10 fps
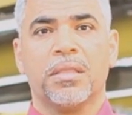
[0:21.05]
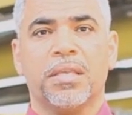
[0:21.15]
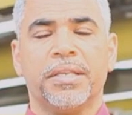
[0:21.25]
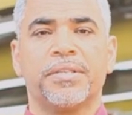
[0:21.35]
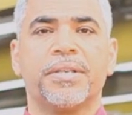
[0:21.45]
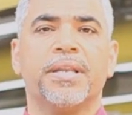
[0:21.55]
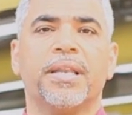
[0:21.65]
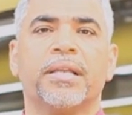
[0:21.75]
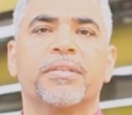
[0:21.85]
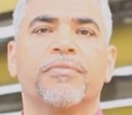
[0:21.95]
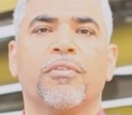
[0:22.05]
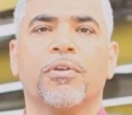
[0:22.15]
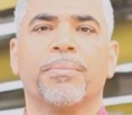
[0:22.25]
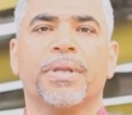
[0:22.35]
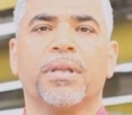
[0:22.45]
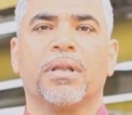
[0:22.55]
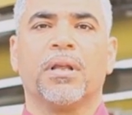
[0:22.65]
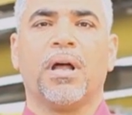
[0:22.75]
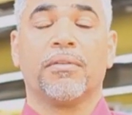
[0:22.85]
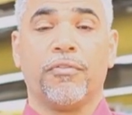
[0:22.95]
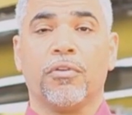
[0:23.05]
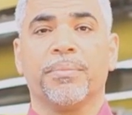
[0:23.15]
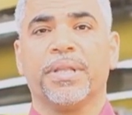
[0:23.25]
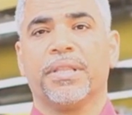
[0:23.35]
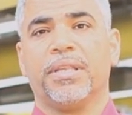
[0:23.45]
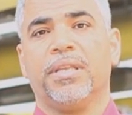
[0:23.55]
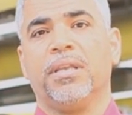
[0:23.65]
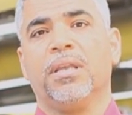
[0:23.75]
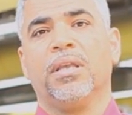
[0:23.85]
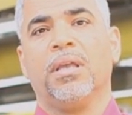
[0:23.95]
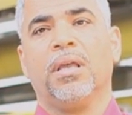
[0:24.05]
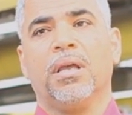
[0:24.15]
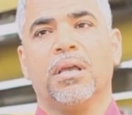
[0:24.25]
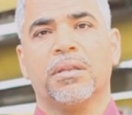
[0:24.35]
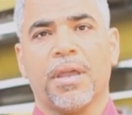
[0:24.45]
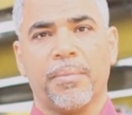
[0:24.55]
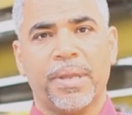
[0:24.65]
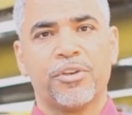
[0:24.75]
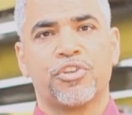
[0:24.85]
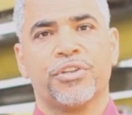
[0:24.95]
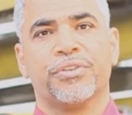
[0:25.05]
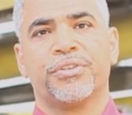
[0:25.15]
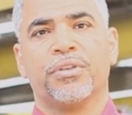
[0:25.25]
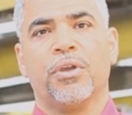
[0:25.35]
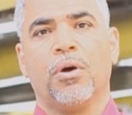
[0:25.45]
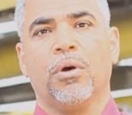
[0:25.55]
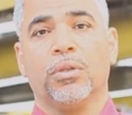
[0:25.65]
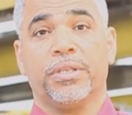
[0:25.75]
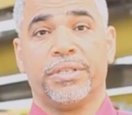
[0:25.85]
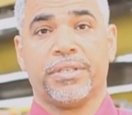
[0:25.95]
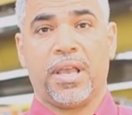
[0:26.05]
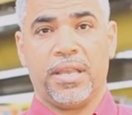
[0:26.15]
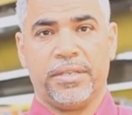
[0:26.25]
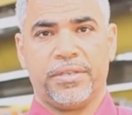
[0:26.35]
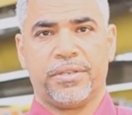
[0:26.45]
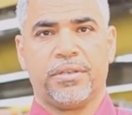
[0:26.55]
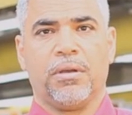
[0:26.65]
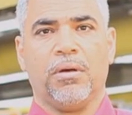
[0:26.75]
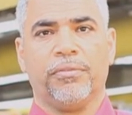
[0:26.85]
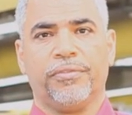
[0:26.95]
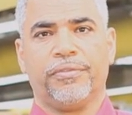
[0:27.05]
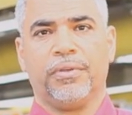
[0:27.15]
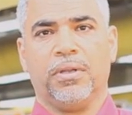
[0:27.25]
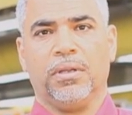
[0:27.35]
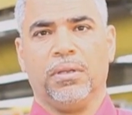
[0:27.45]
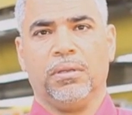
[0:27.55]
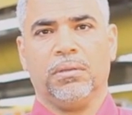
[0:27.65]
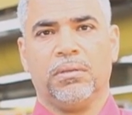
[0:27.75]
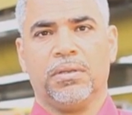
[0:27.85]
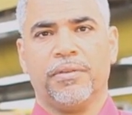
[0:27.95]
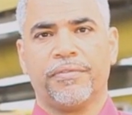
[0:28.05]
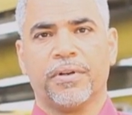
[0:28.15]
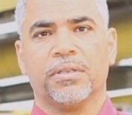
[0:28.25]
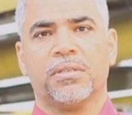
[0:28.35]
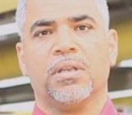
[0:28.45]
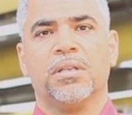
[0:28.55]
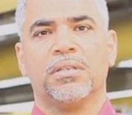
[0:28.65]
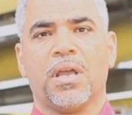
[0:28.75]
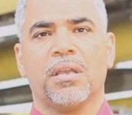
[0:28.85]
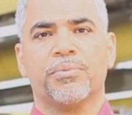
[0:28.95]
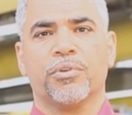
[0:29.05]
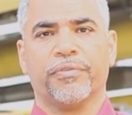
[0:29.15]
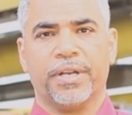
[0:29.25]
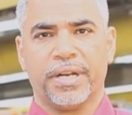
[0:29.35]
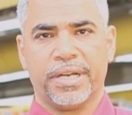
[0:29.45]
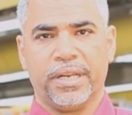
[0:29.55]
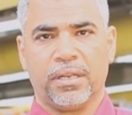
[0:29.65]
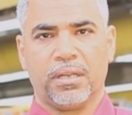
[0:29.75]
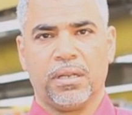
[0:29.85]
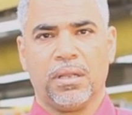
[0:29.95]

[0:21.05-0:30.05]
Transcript: These three legs forming are forming the uh, dimensions or the sides of uh, the different types of learning